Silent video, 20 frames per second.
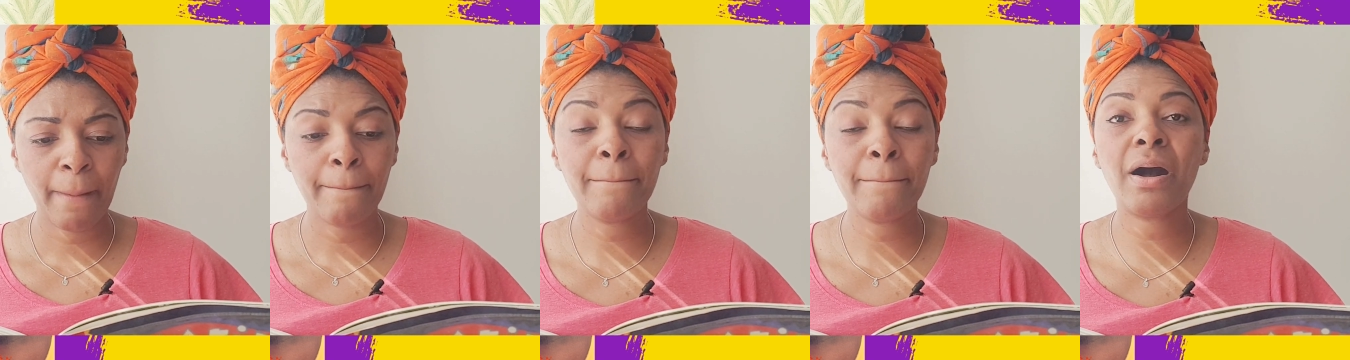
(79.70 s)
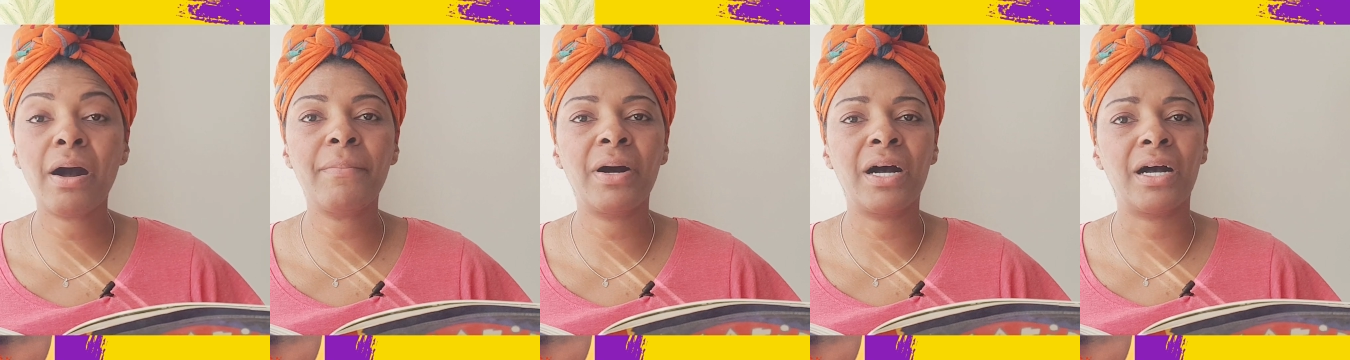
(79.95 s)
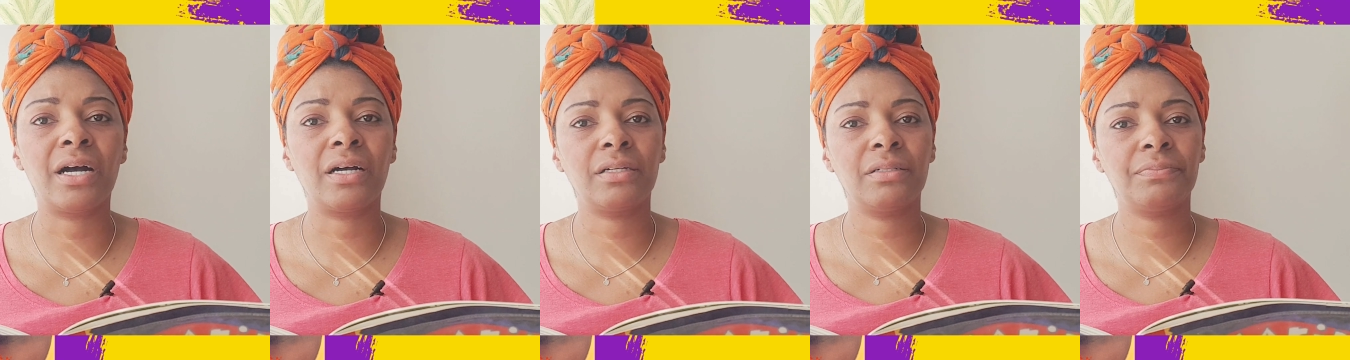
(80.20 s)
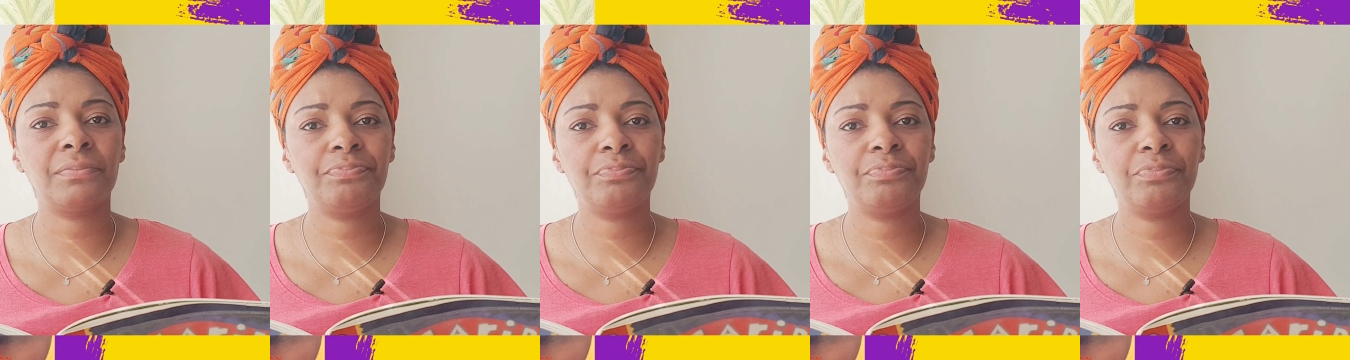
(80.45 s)
Mama,
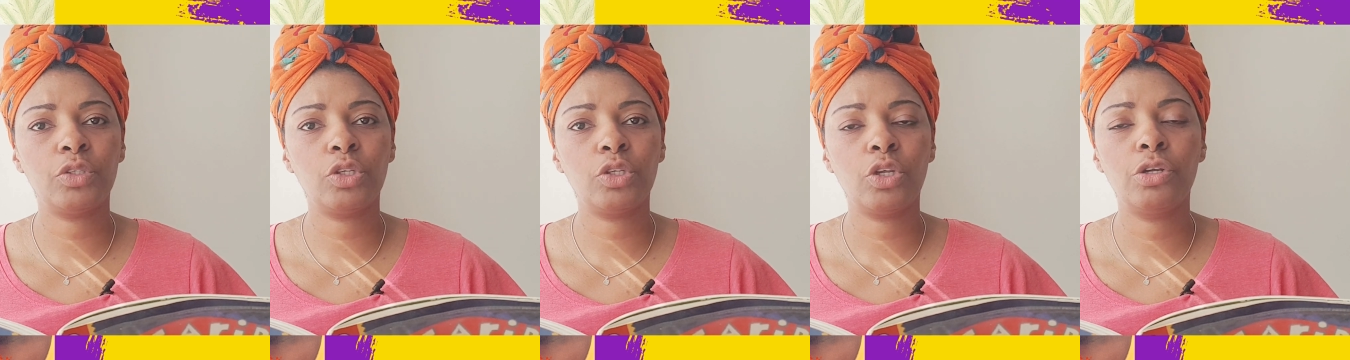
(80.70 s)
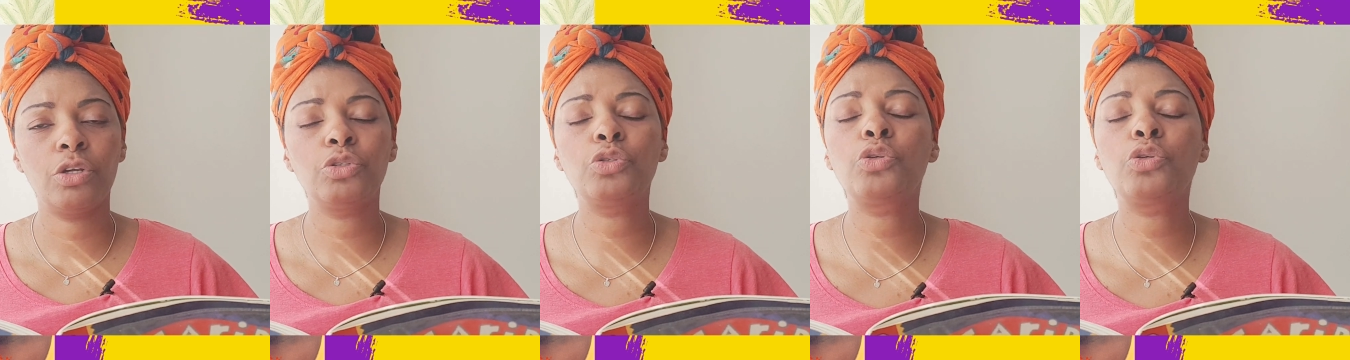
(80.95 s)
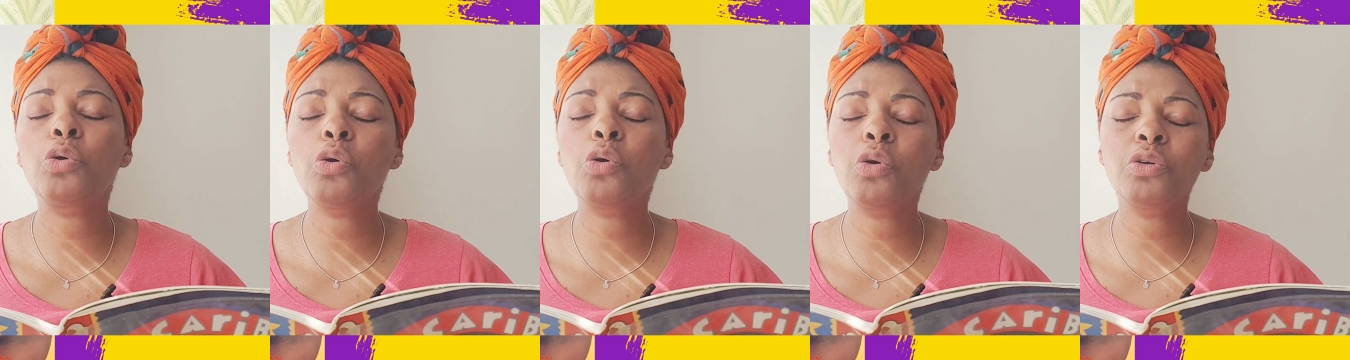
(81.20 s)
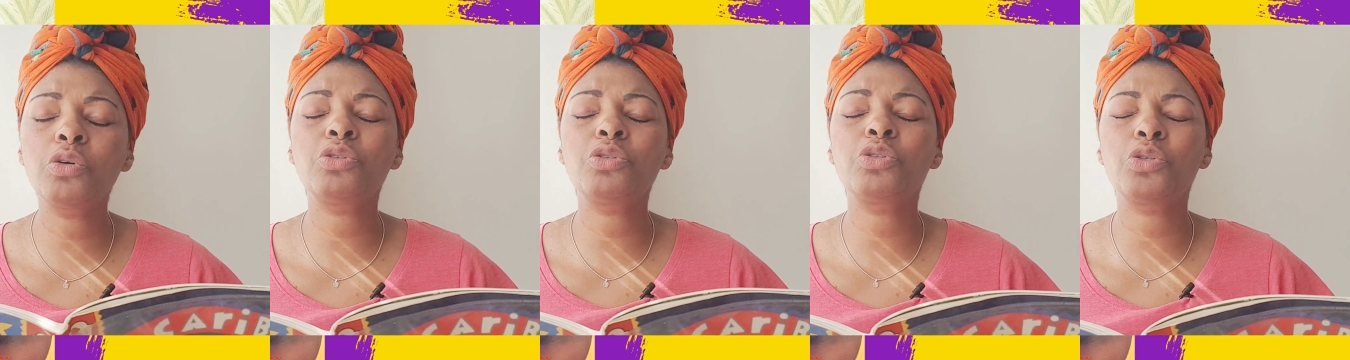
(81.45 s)

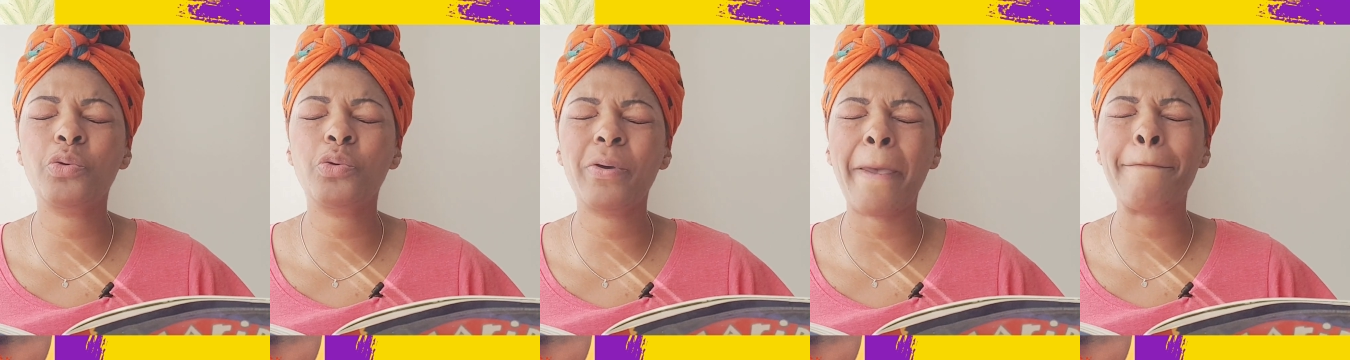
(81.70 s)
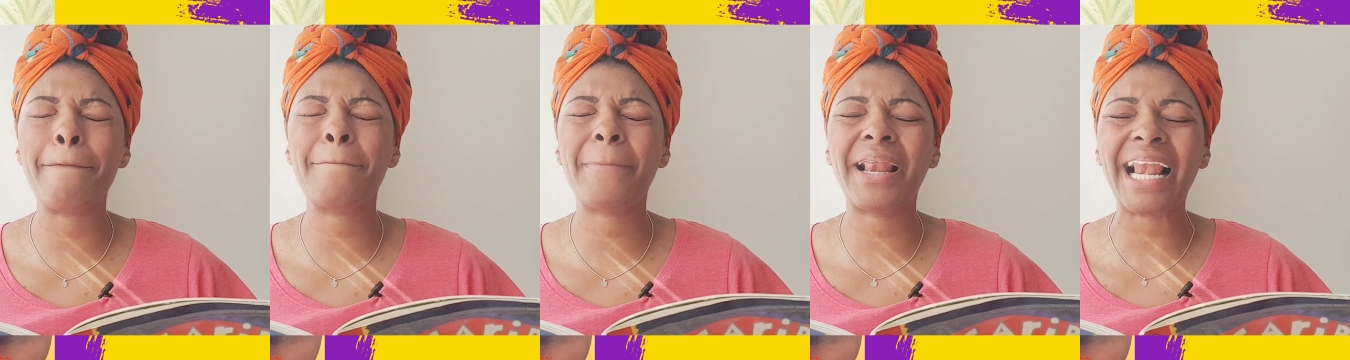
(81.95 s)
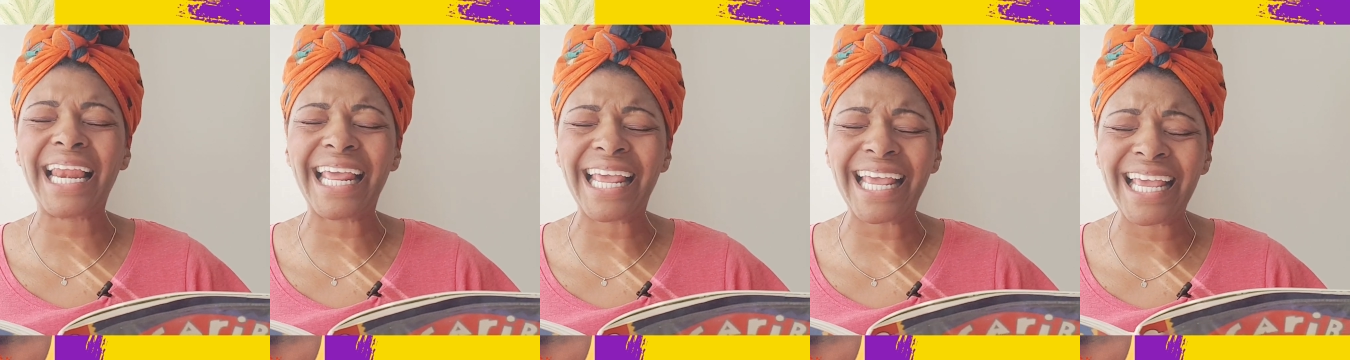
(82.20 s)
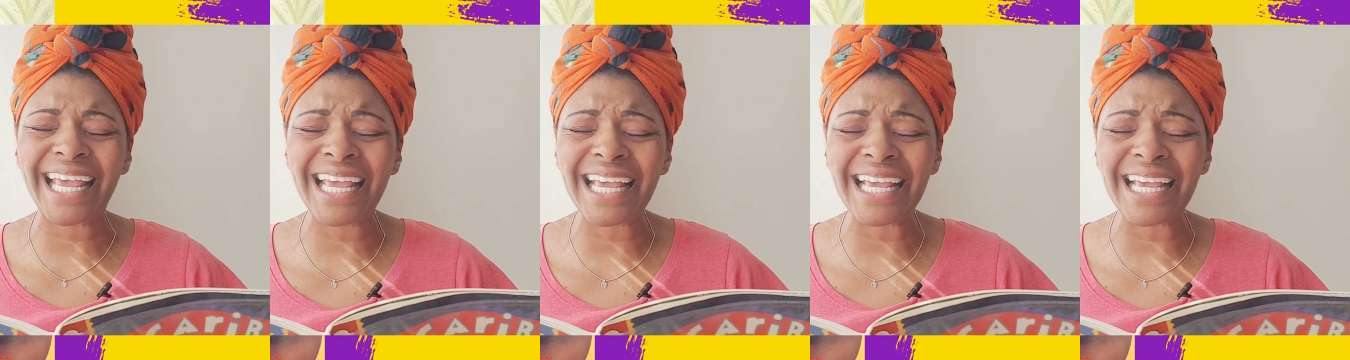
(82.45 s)
don't do it,
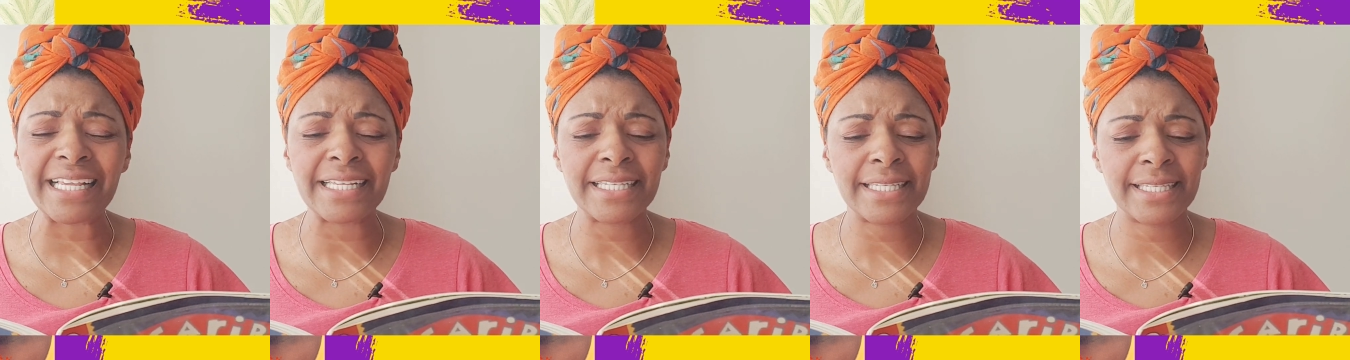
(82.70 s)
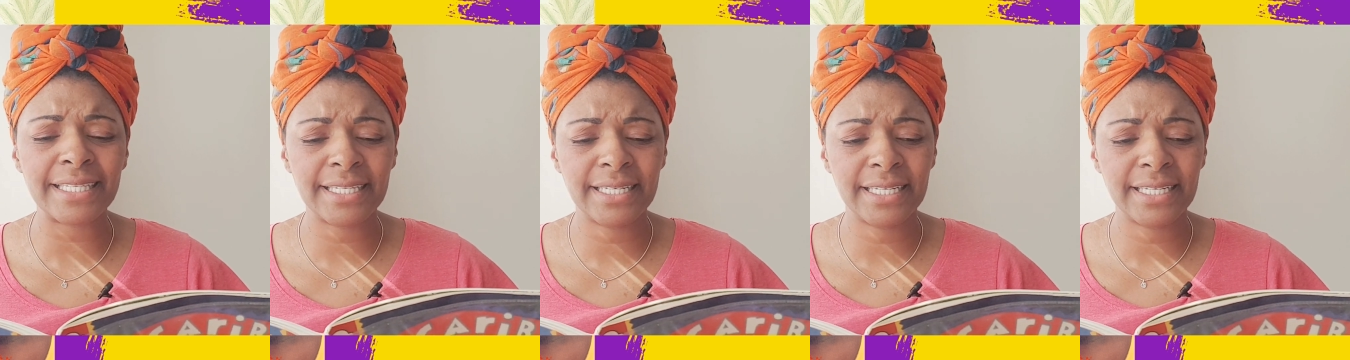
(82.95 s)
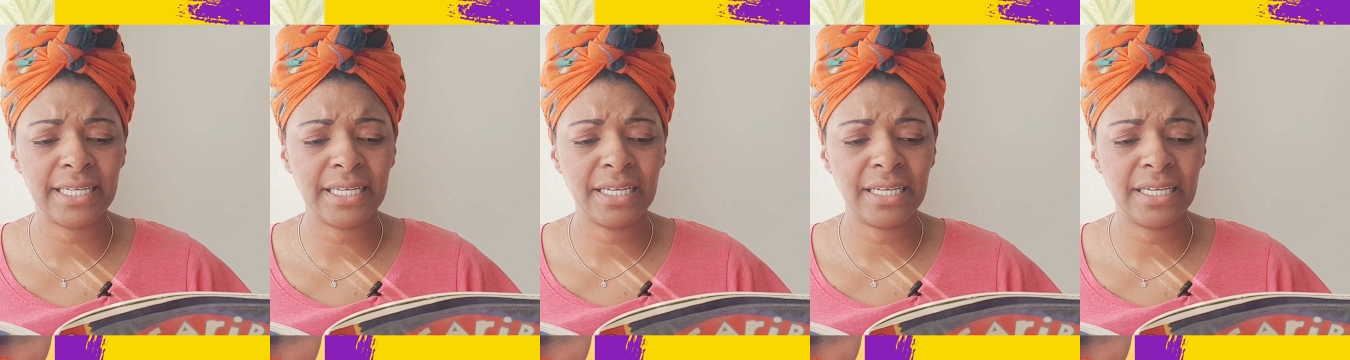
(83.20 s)
please.